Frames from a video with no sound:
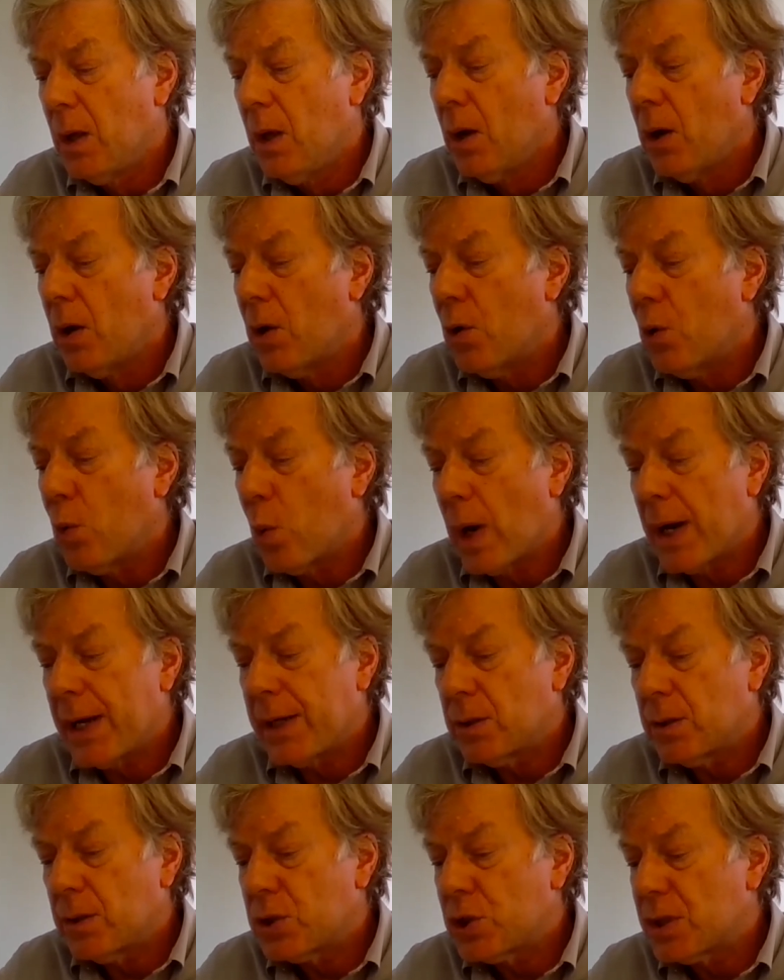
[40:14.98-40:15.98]
Or why
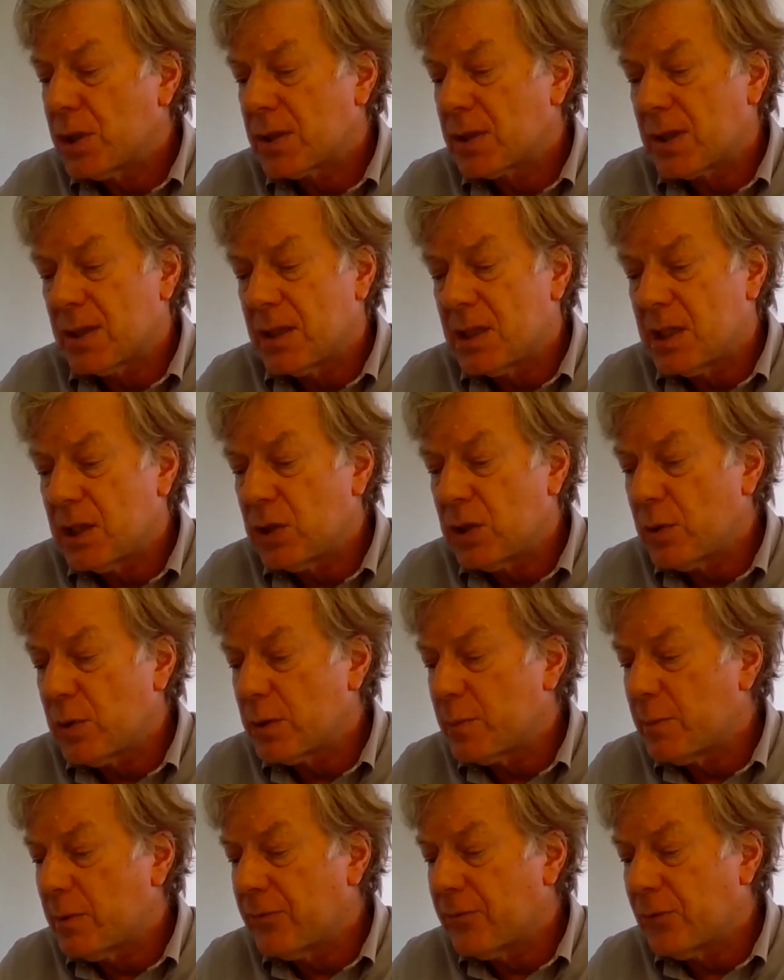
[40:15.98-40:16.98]
not just continue as
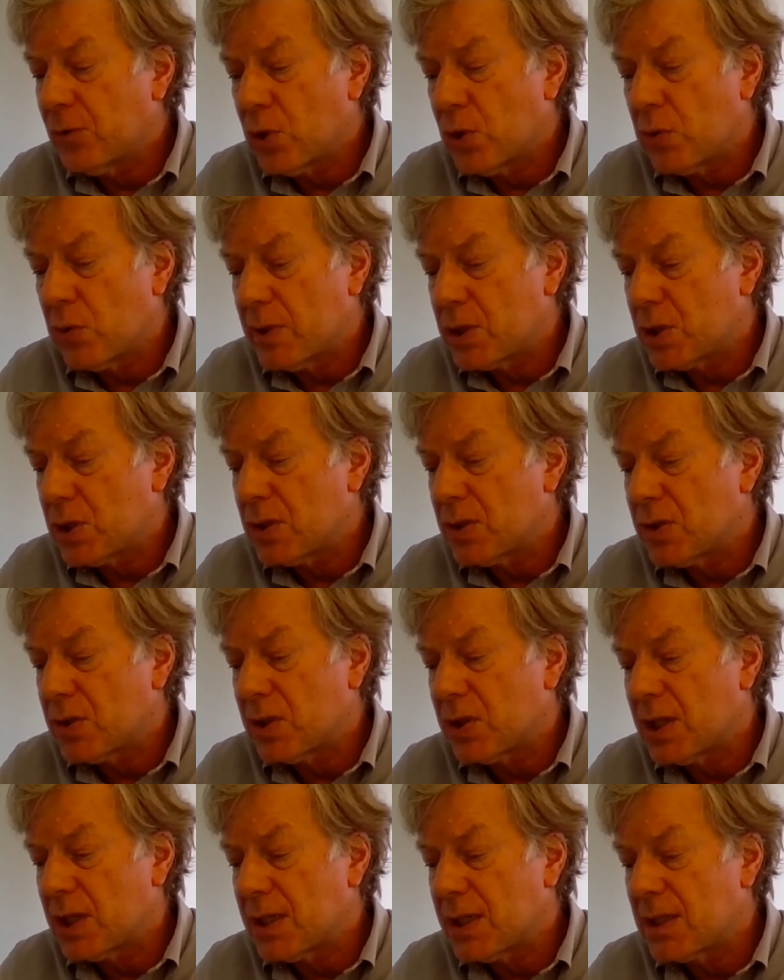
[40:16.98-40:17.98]
before, Richard
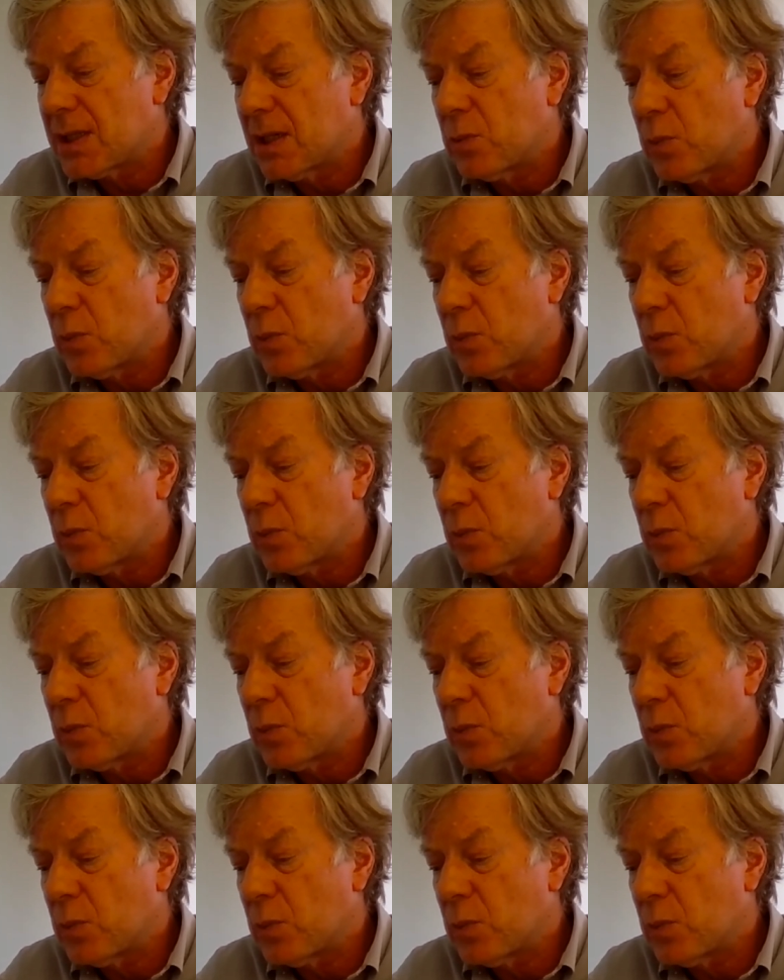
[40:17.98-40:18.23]
suggested,